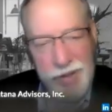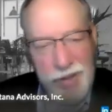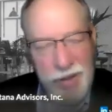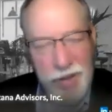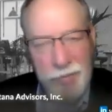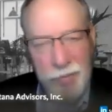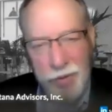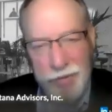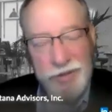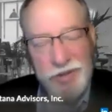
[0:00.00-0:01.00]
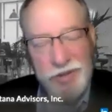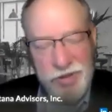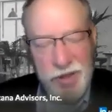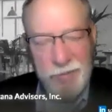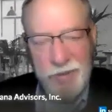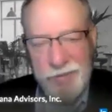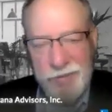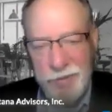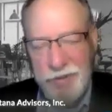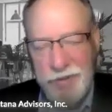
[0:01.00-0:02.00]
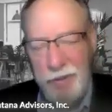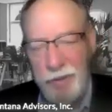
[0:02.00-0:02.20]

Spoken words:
a more efficient job. Let's put it that way.